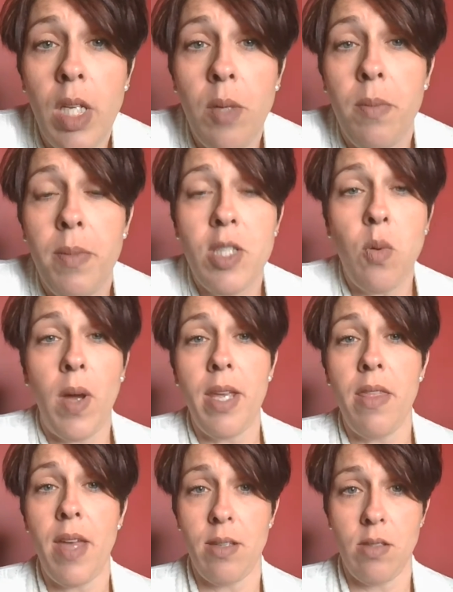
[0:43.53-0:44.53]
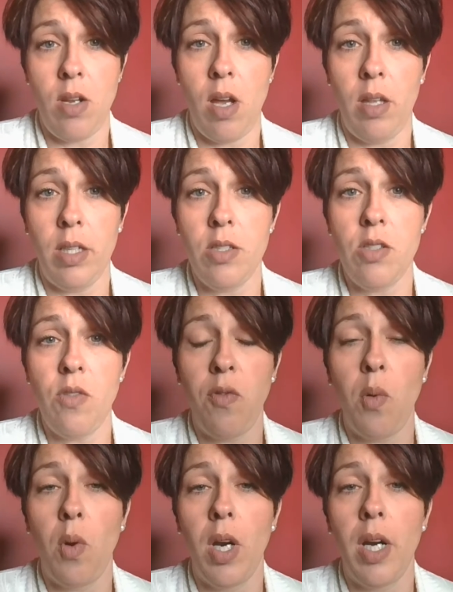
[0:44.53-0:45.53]
it would be $20,000
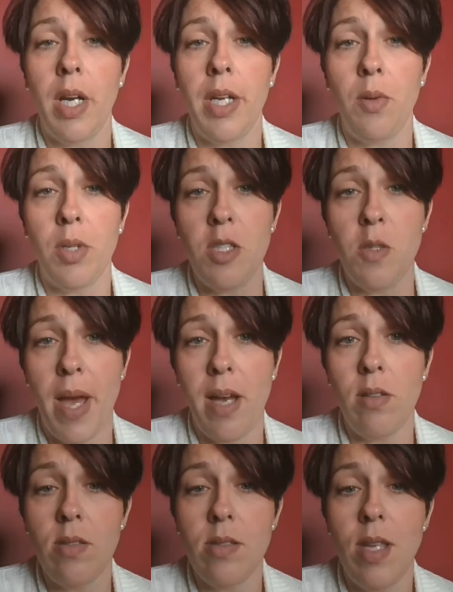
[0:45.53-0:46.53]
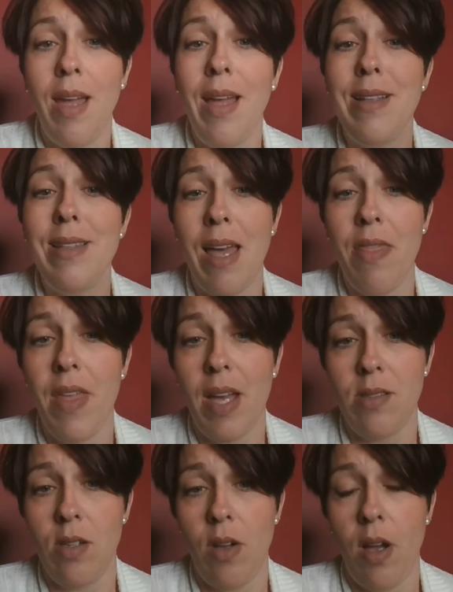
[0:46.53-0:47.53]
for your spouse,
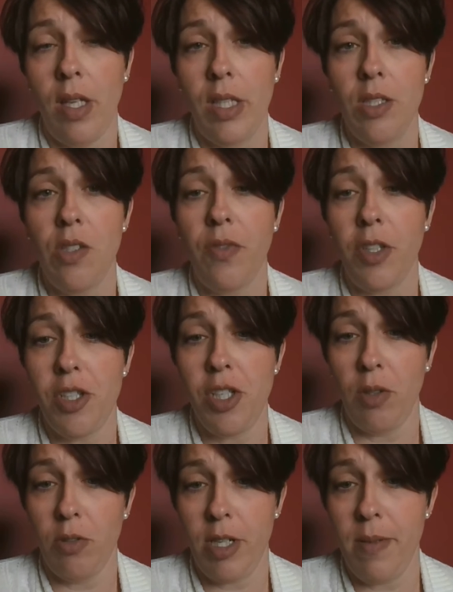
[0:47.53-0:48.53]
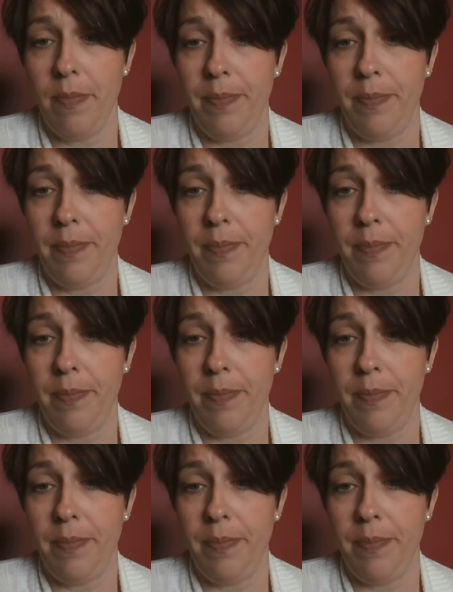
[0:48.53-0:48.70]
$10,000 for children.